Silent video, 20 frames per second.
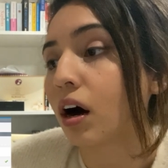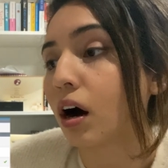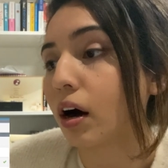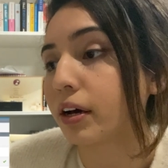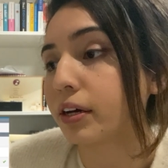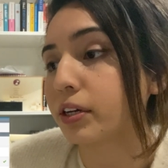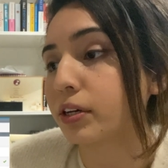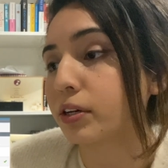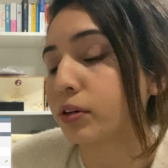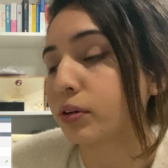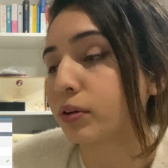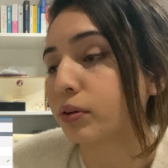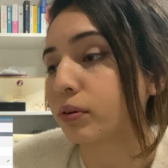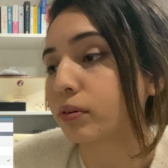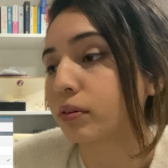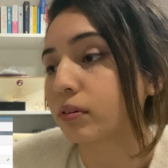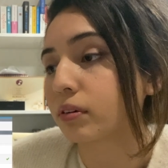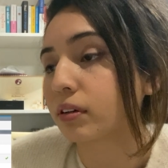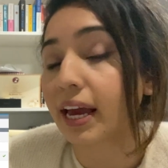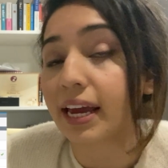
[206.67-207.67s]
Are you
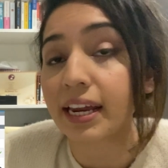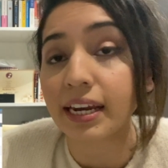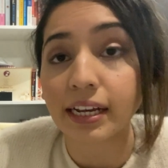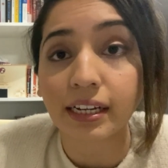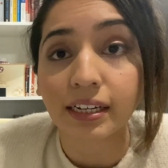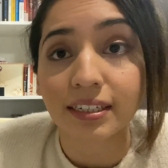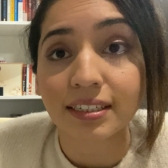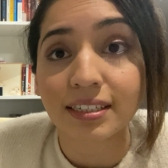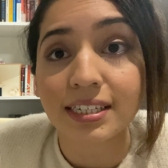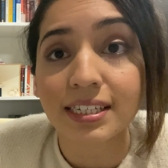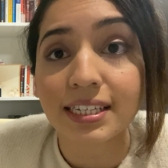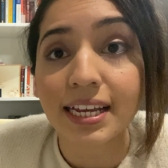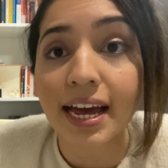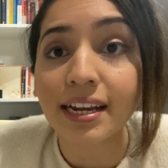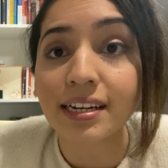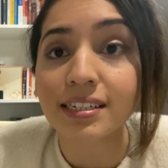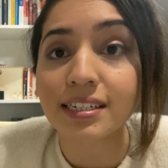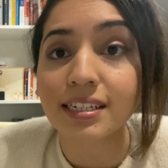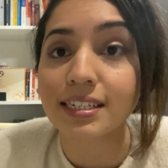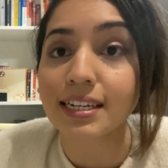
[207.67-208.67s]
gaining
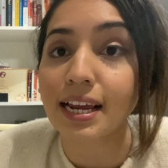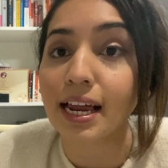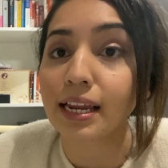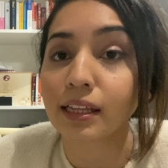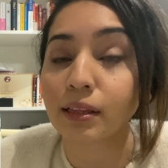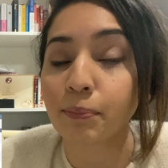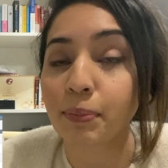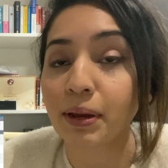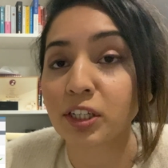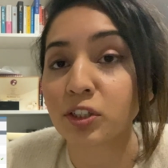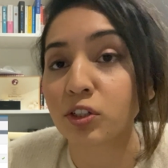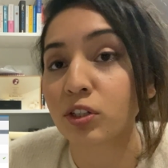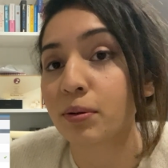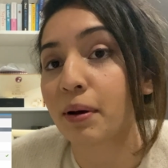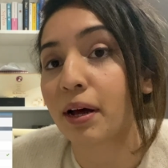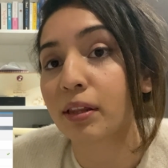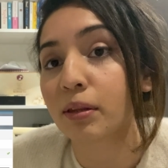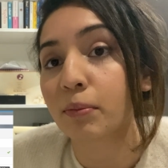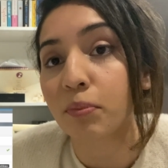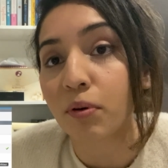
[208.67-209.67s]
consent, telling the patient
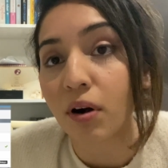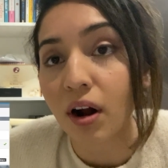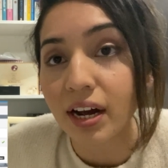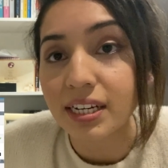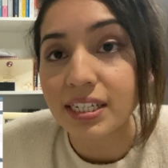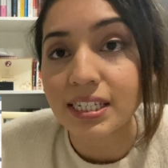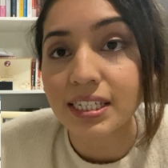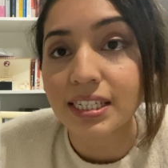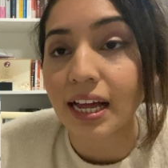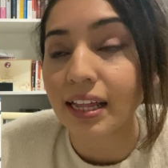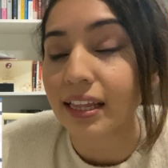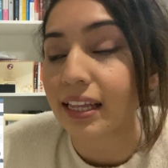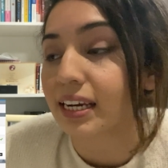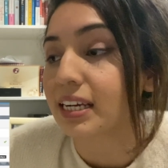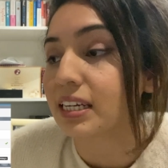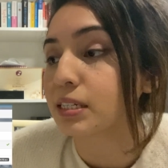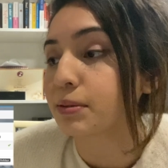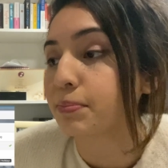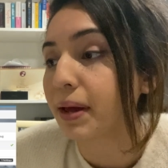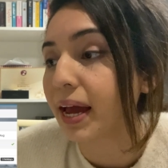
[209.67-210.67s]
about the price that they
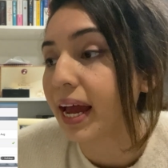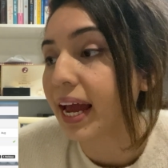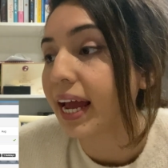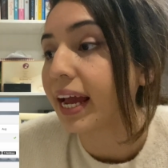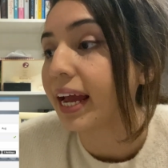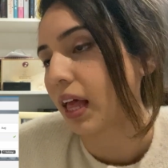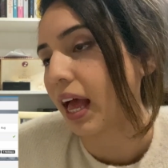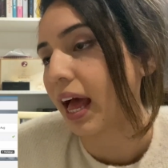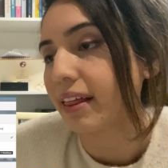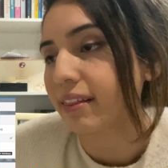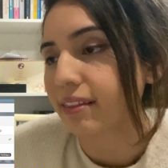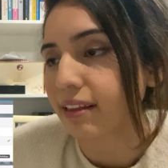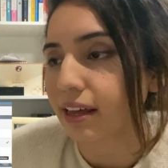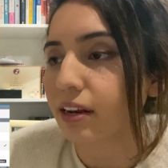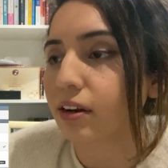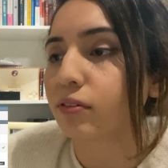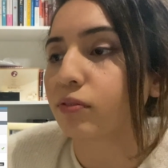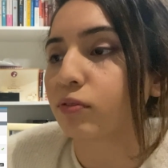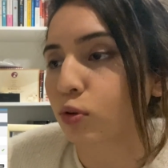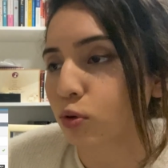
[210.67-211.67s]
need to pay? And
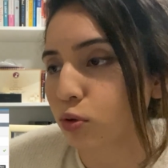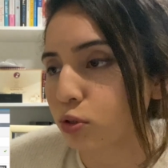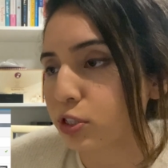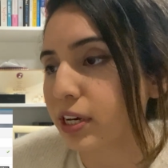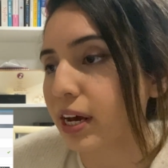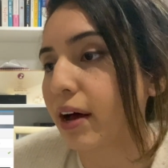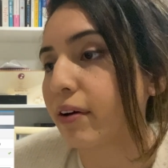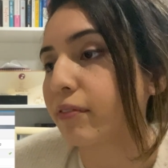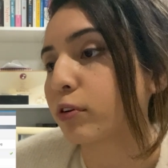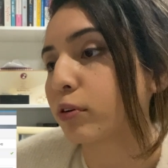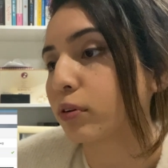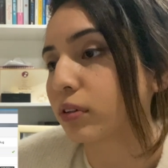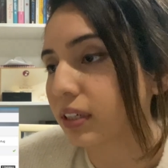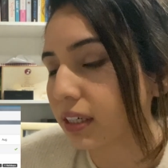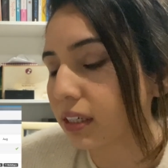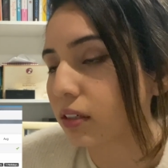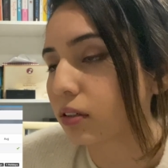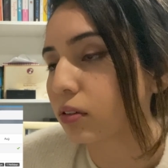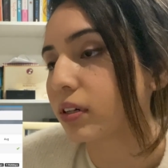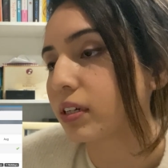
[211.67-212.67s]
then of course you have your
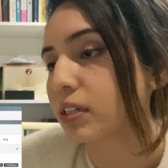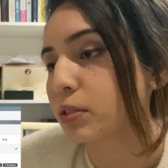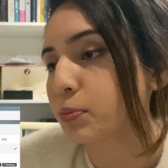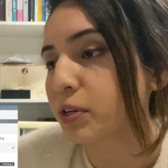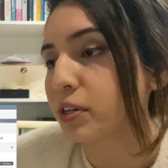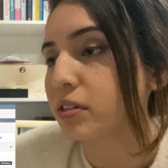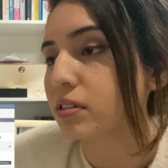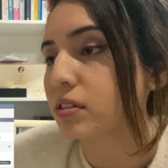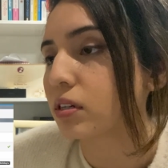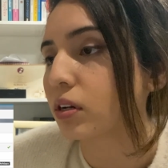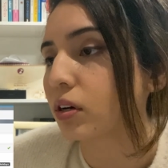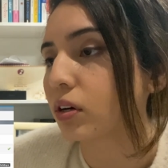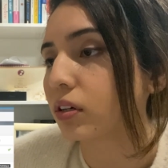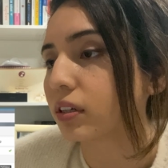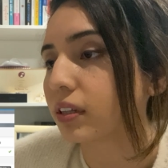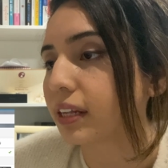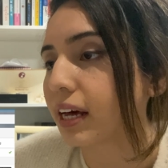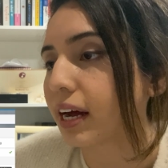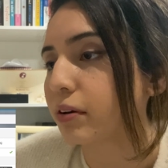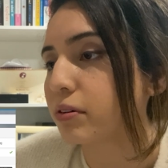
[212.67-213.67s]
clinical experience log
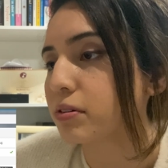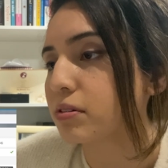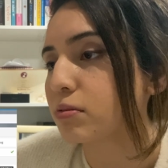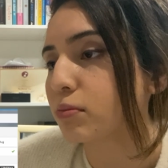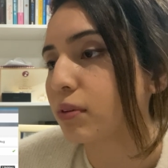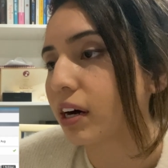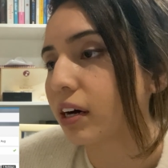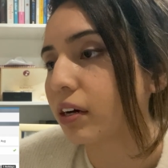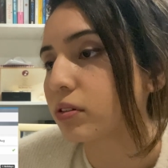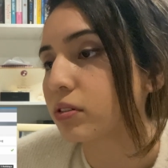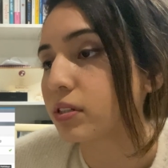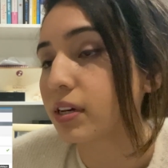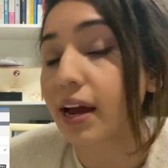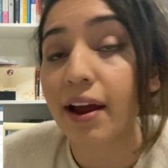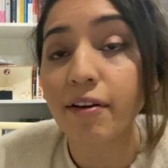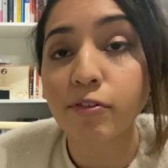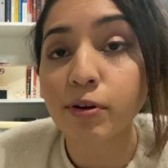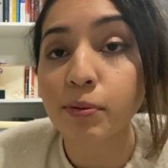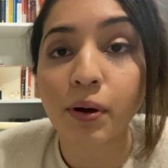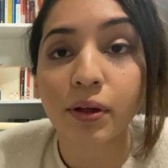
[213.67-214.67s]
there as well. So
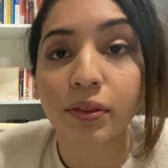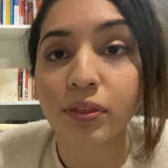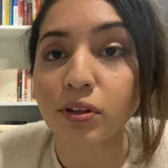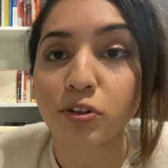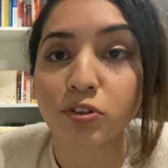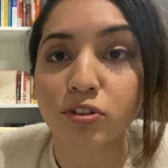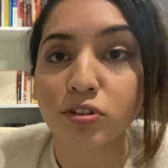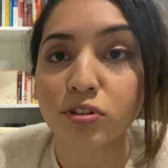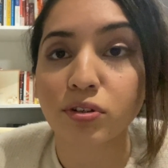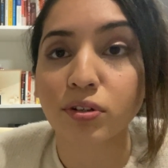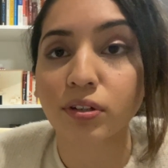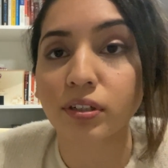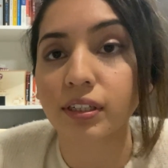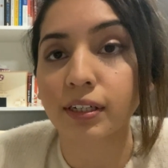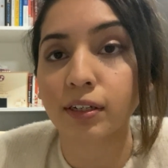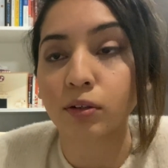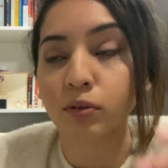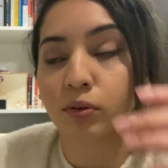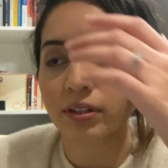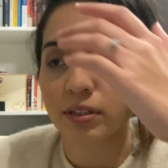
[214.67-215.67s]
every month you just do a
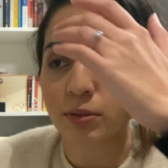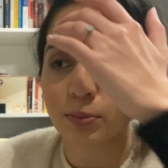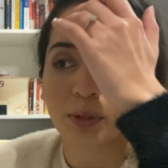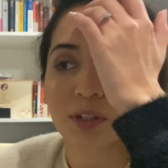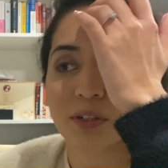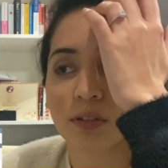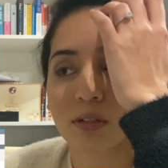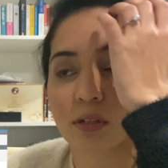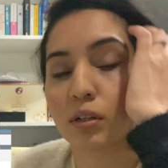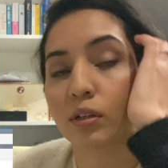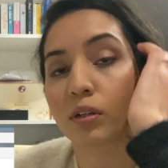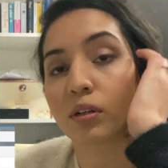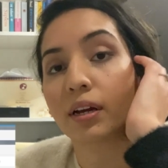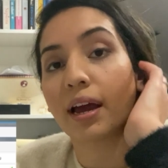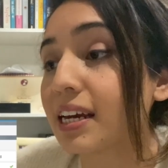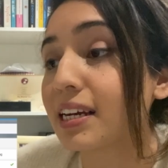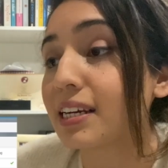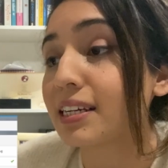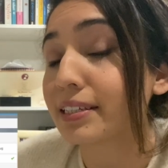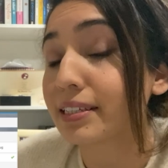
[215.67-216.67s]
clinical experience log.
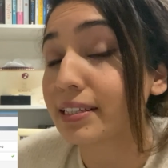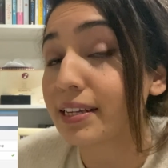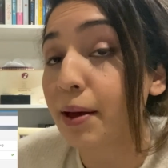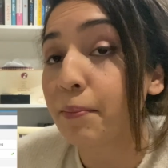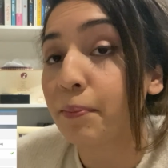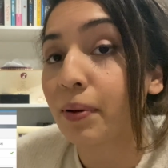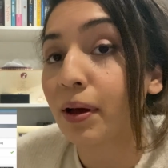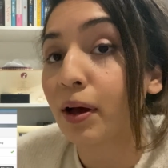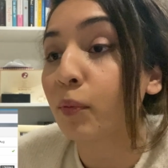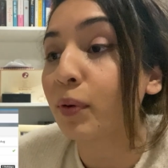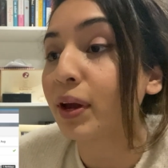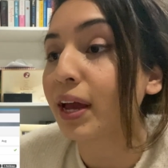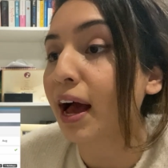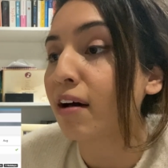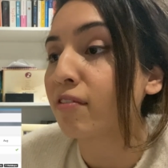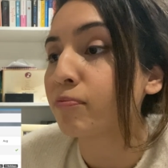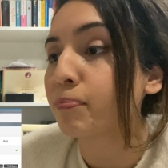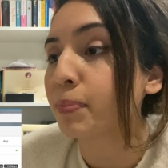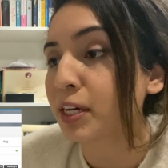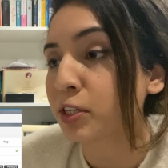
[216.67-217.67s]
In December we
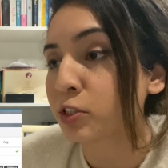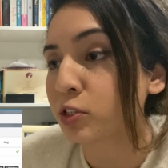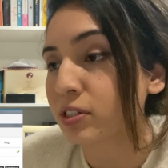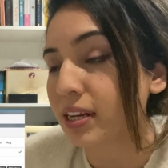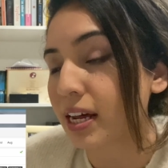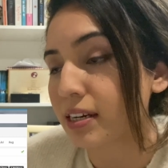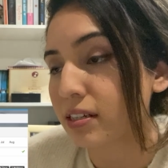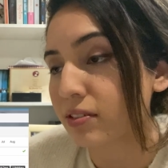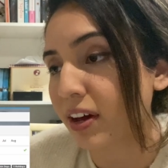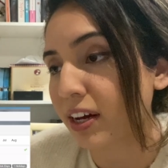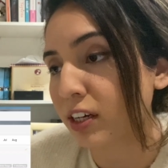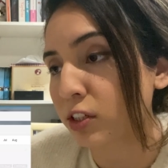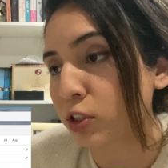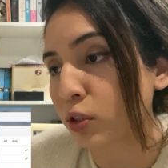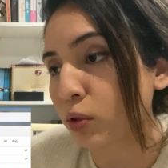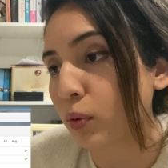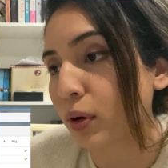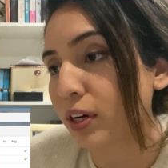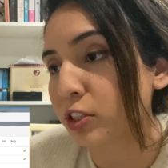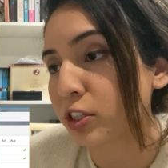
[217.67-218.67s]
have patient
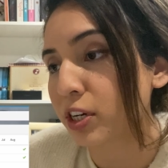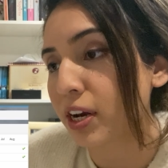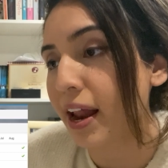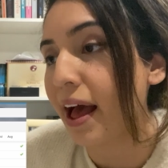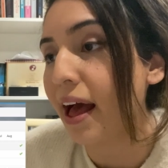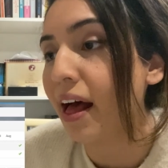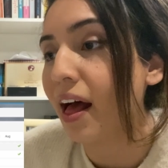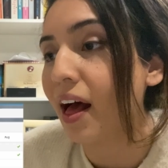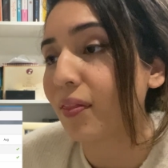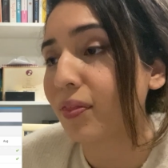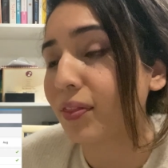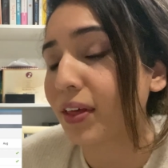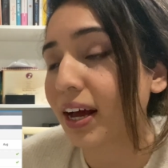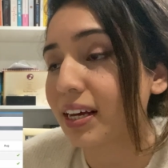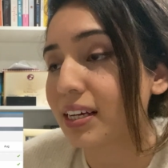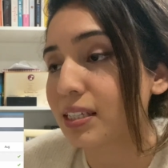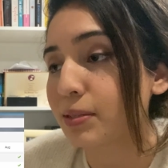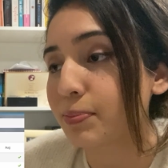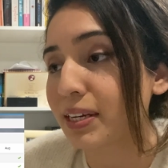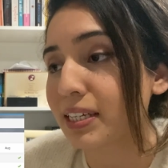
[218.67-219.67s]
satisfaction questionnaire, and that
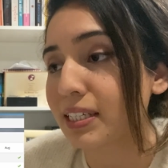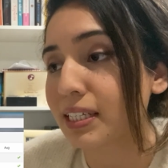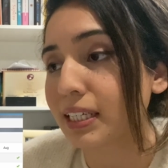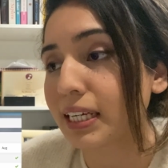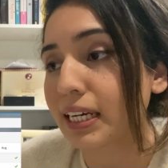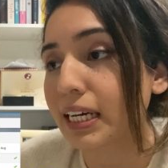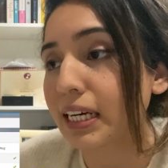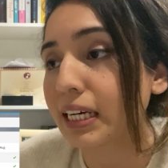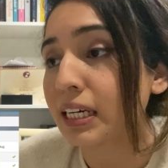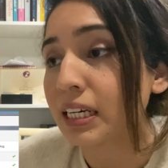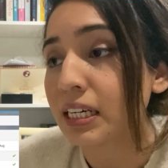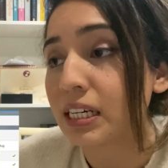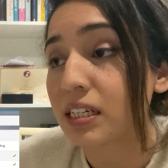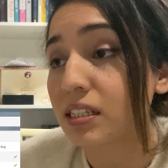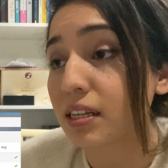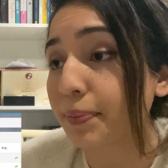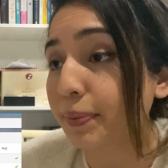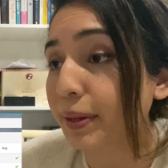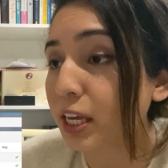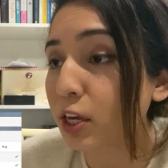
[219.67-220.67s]
is basically
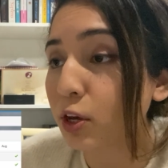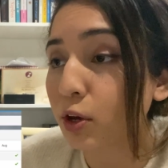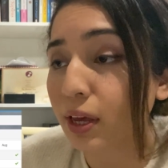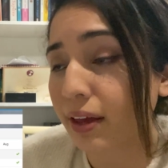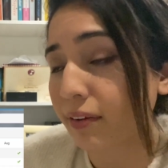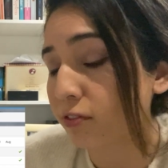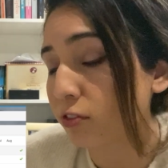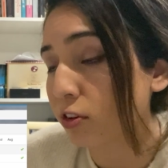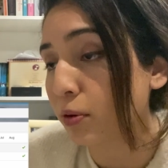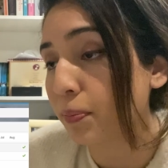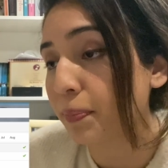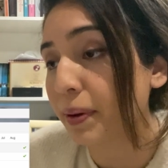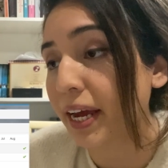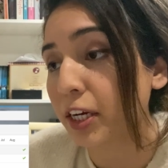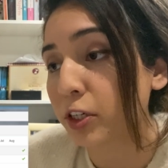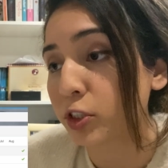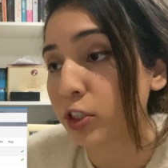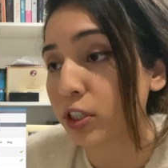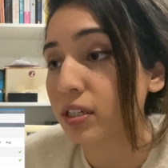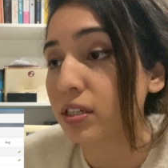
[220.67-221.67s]
something you give to your
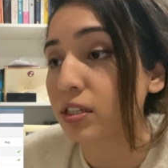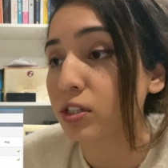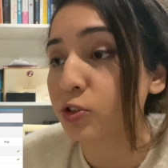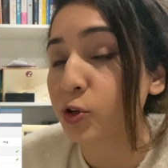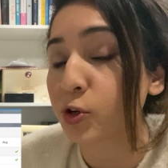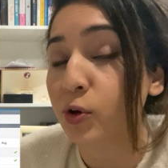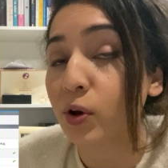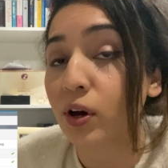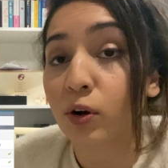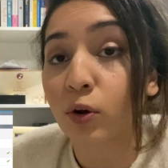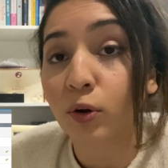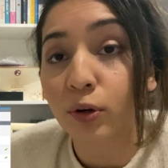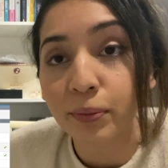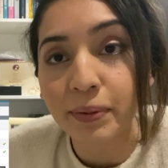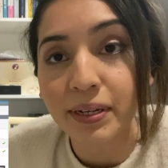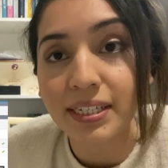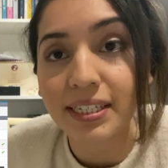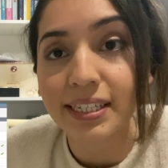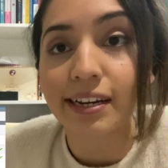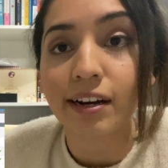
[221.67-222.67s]
patients to
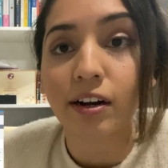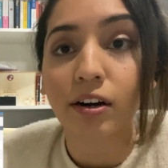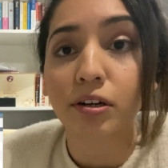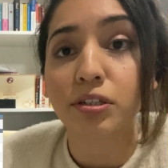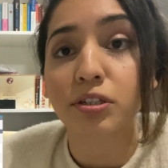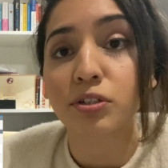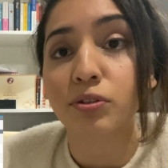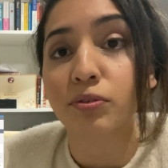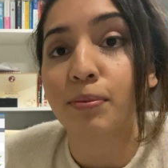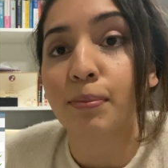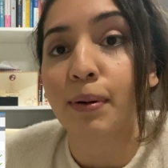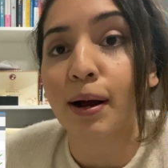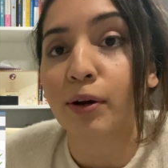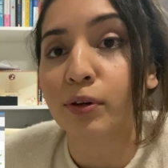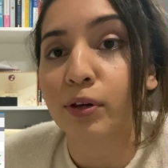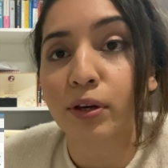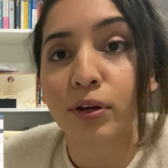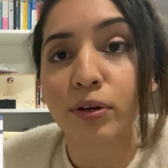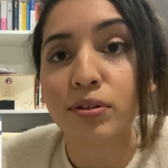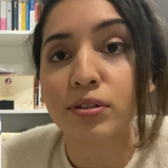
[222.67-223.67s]
anonymously answer about
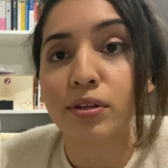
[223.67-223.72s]
you.